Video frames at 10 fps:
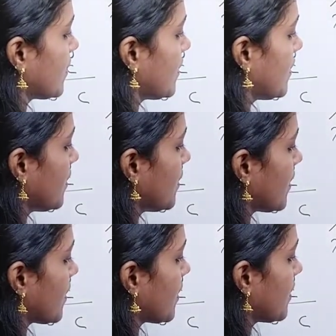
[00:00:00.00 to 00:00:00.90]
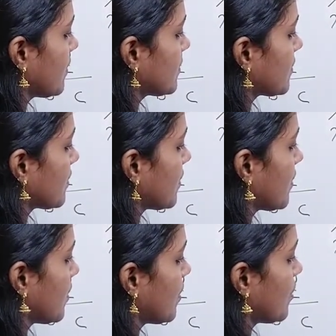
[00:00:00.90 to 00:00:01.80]
EX
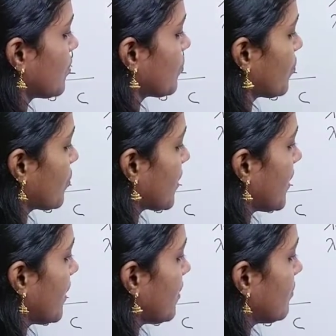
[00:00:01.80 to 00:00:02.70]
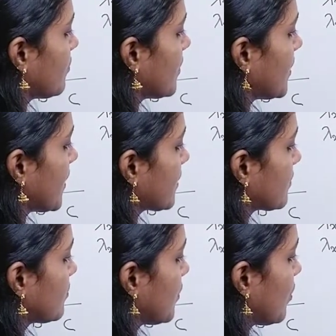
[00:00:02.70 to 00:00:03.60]
for every
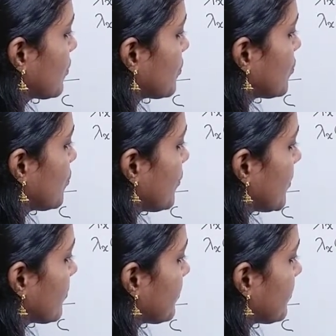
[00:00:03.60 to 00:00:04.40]
x belongs to V.